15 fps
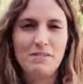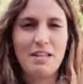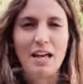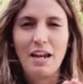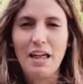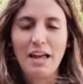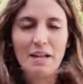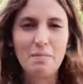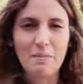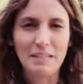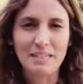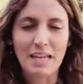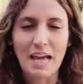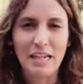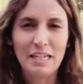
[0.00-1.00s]
that lack
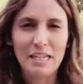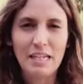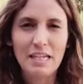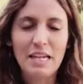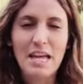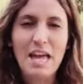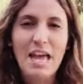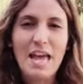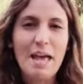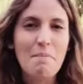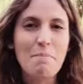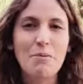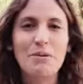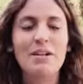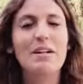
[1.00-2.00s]
mentality, and
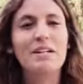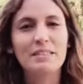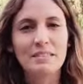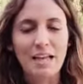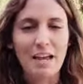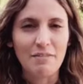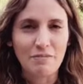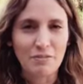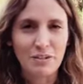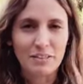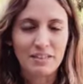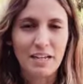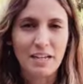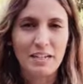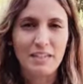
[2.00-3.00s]
put it aside for a
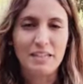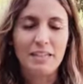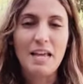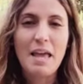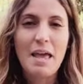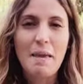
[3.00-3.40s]
second.